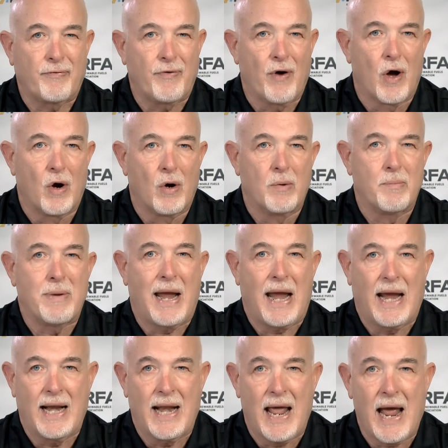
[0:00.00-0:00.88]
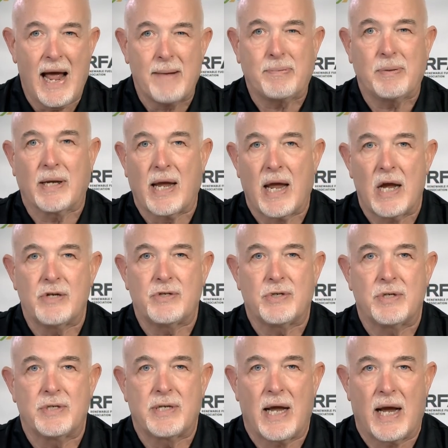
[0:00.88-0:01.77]
foam and
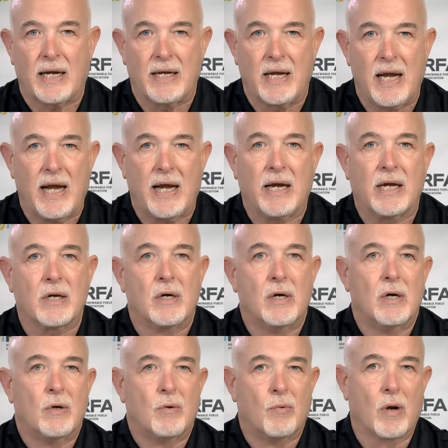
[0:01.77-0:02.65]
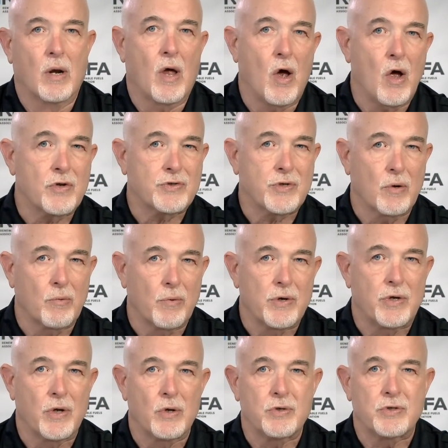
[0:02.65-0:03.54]
application technique will also
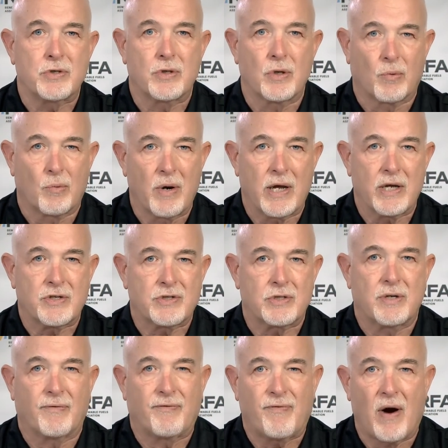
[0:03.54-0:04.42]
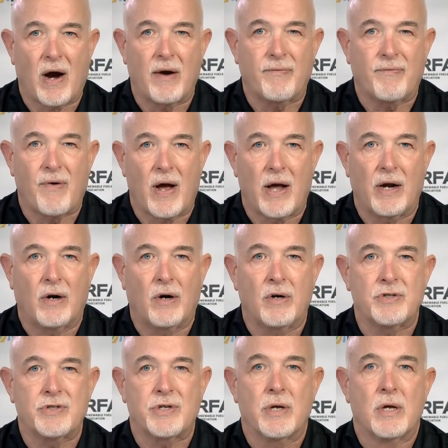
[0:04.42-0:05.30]
reduce the risk to
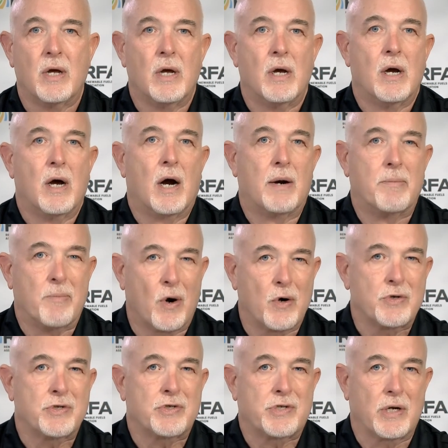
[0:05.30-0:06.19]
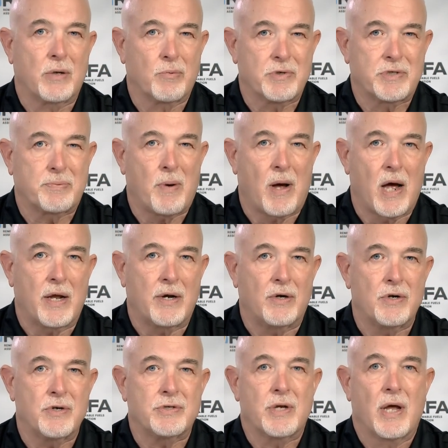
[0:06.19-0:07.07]
firefighters, emergency
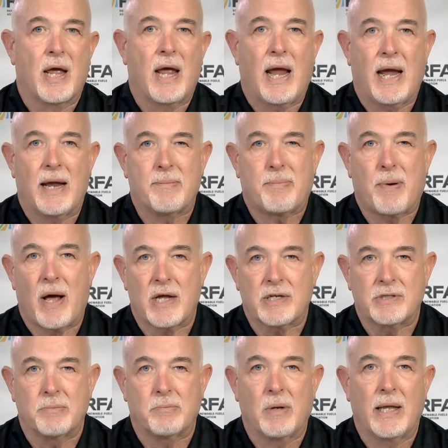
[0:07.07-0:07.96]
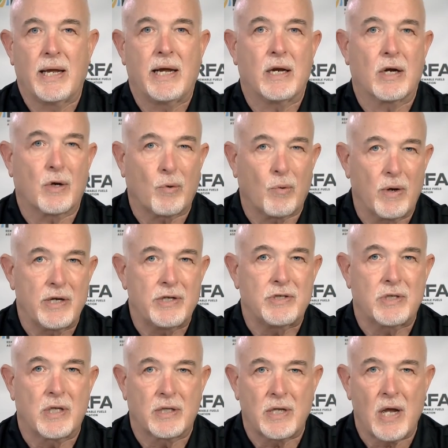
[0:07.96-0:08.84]
responders, and possibly
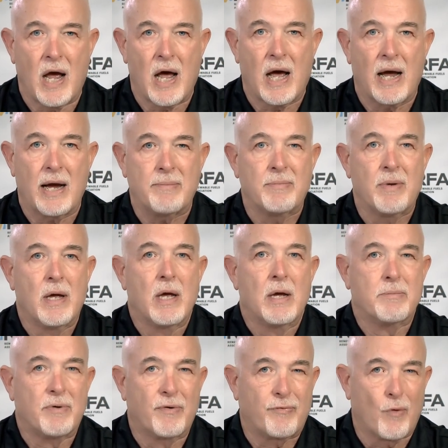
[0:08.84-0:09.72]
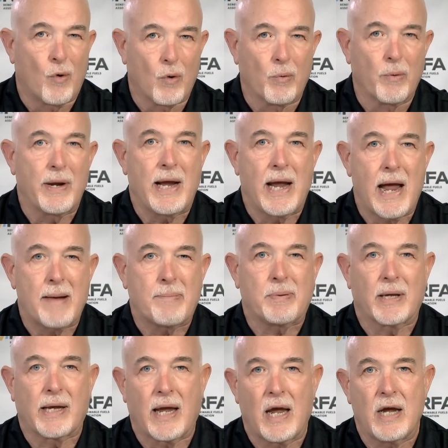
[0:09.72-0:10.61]
increase the time before
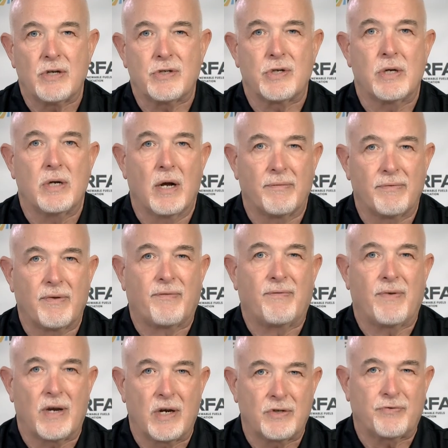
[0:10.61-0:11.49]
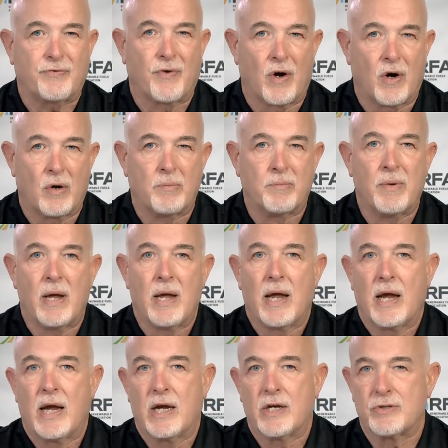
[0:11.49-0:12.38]
reapplication of the finished foam
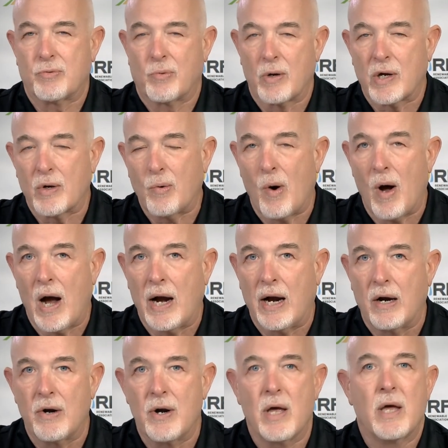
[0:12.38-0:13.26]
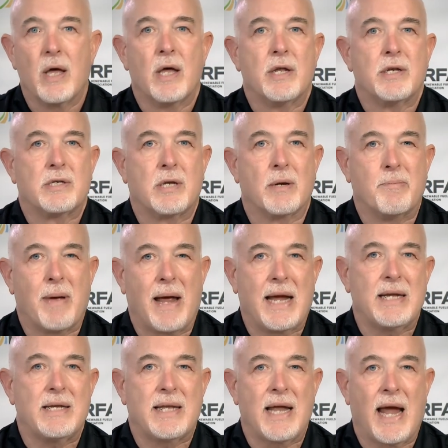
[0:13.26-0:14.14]
is required to
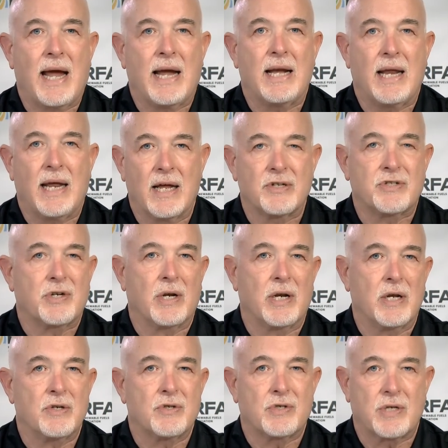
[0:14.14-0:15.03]
maintain incident